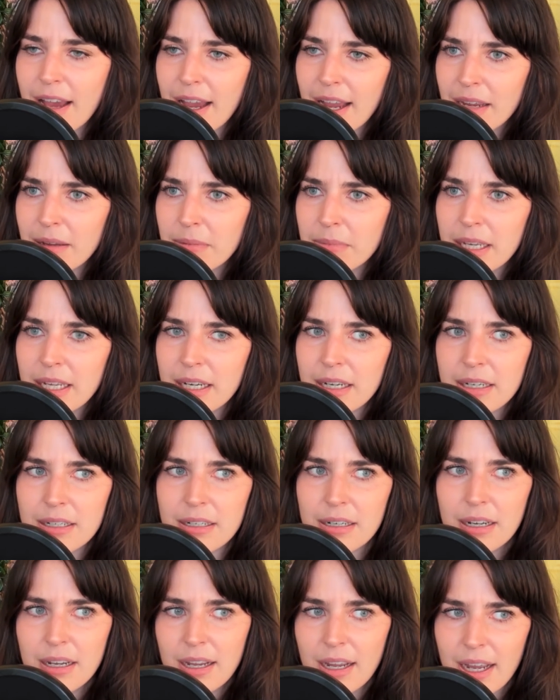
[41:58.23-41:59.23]
I'm
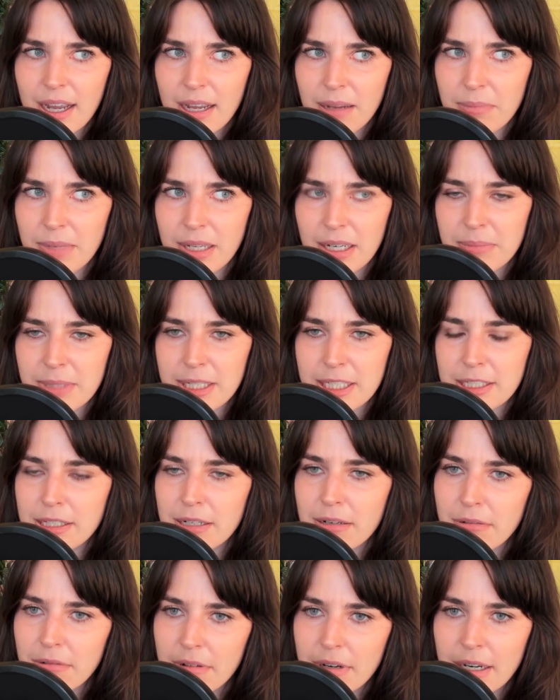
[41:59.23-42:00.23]
gonna be
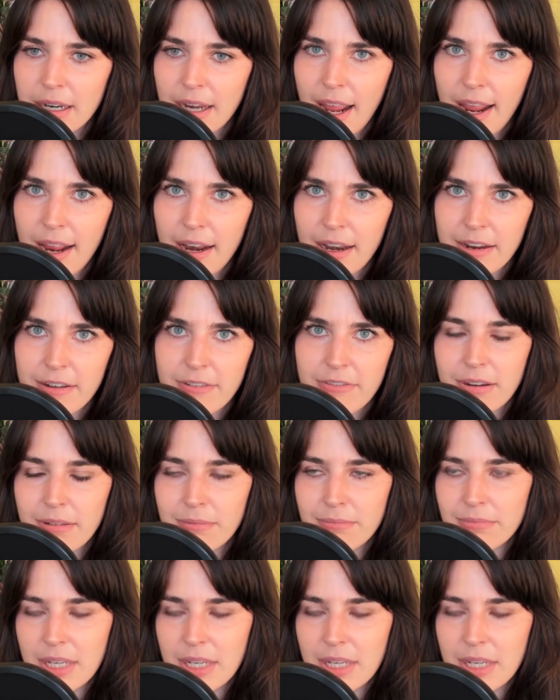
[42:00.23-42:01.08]
so creative. I'm